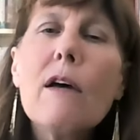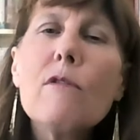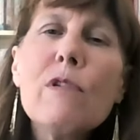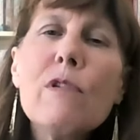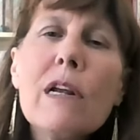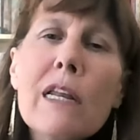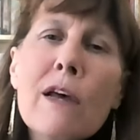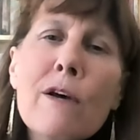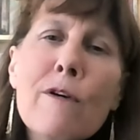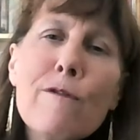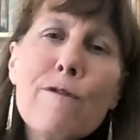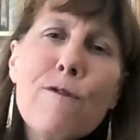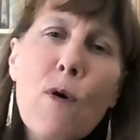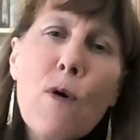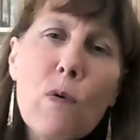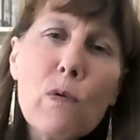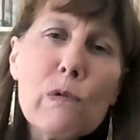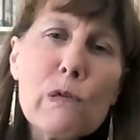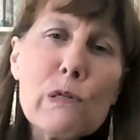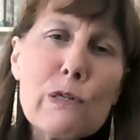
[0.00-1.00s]
Rilla
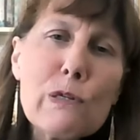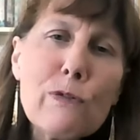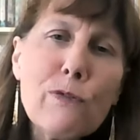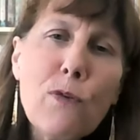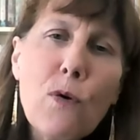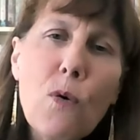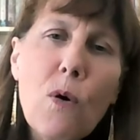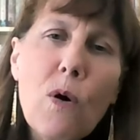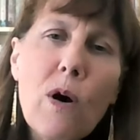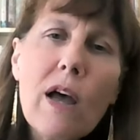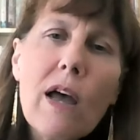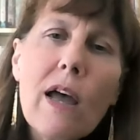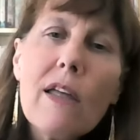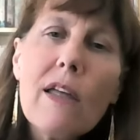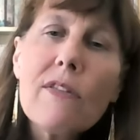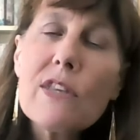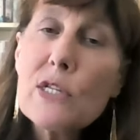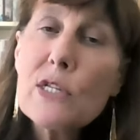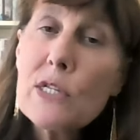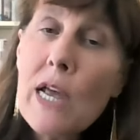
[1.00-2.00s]
falls for
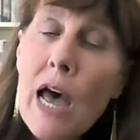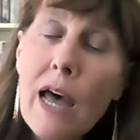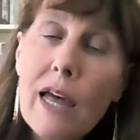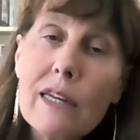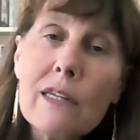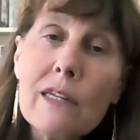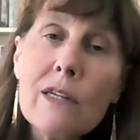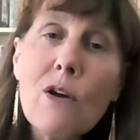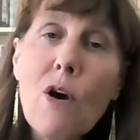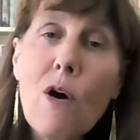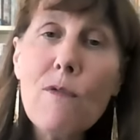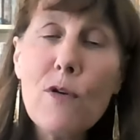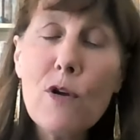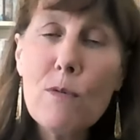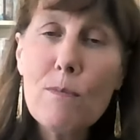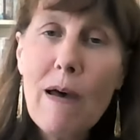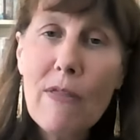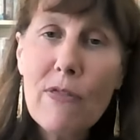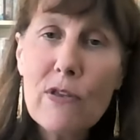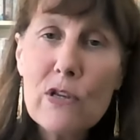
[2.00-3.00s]
son of
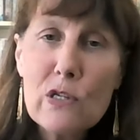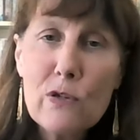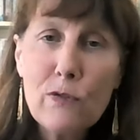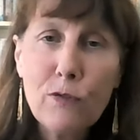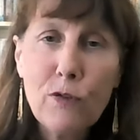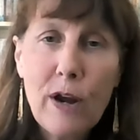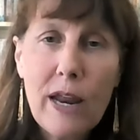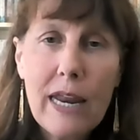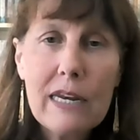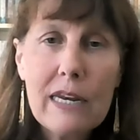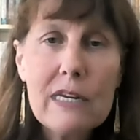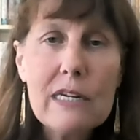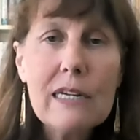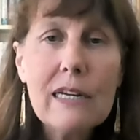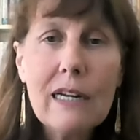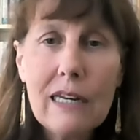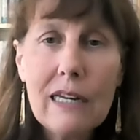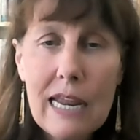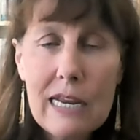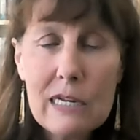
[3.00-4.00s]
her mother's friend,
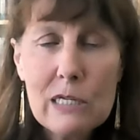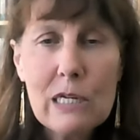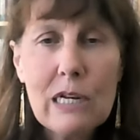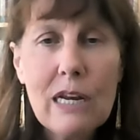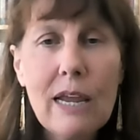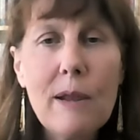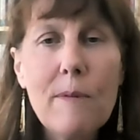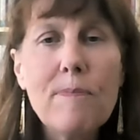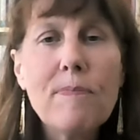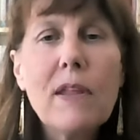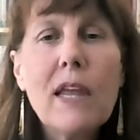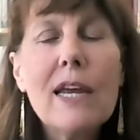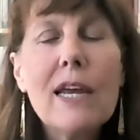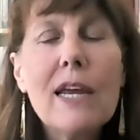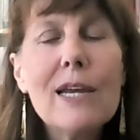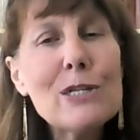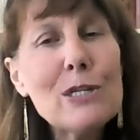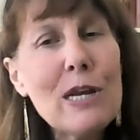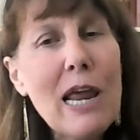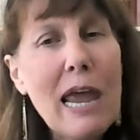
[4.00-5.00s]
Leslie.
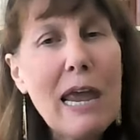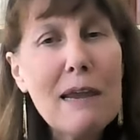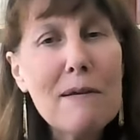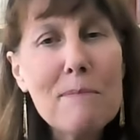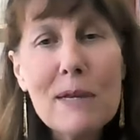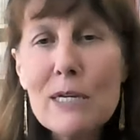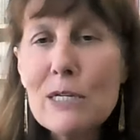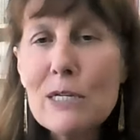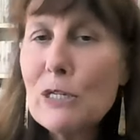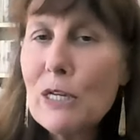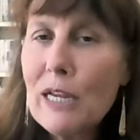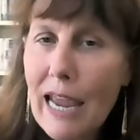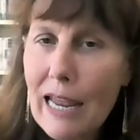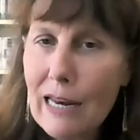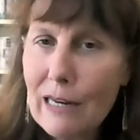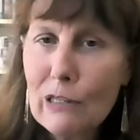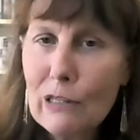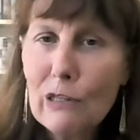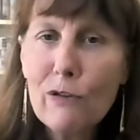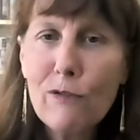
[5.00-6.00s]
His name is
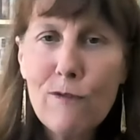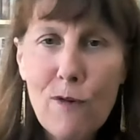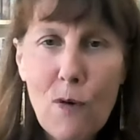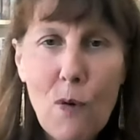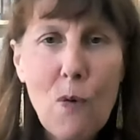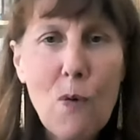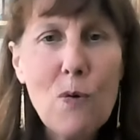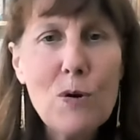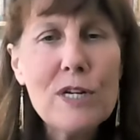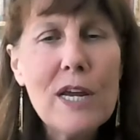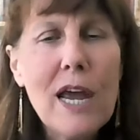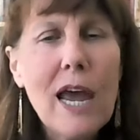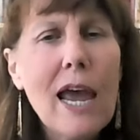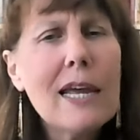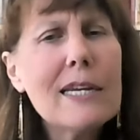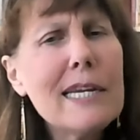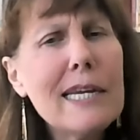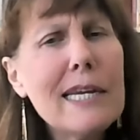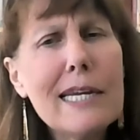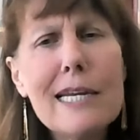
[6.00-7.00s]
Kenneth Ford,
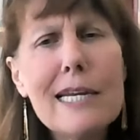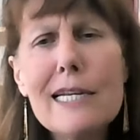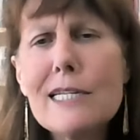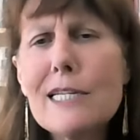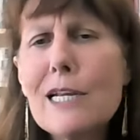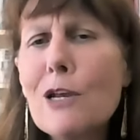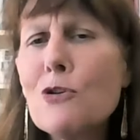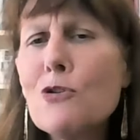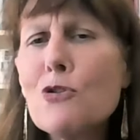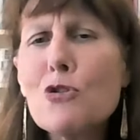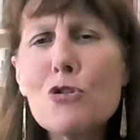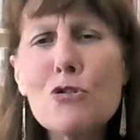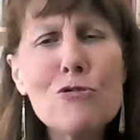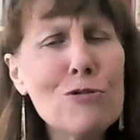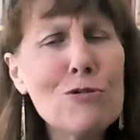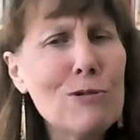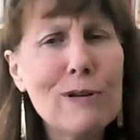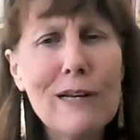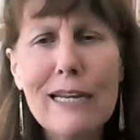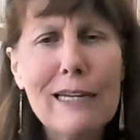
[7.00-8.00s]
and he's a
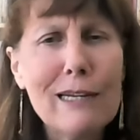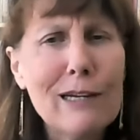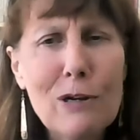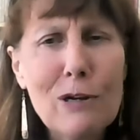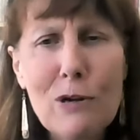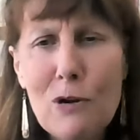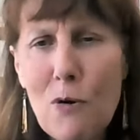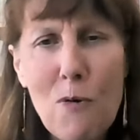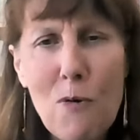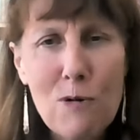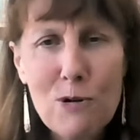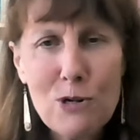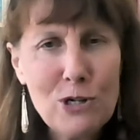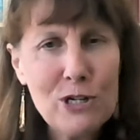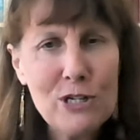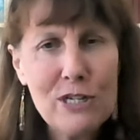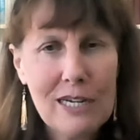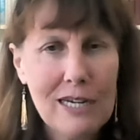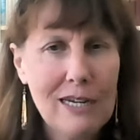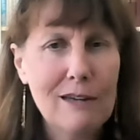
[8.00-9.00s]
truly
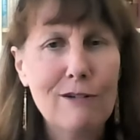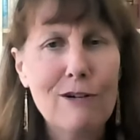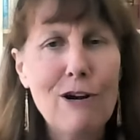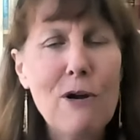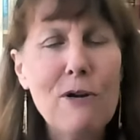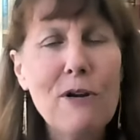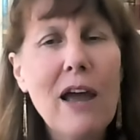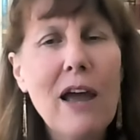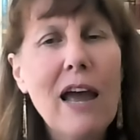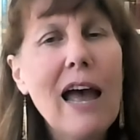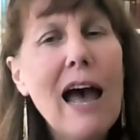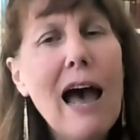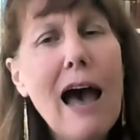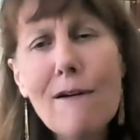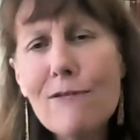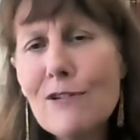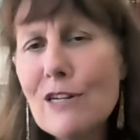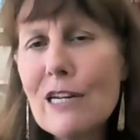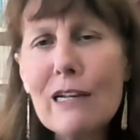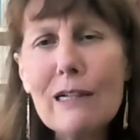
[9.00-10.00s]
gorgeous hero.
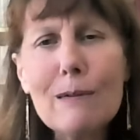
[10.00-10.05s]
After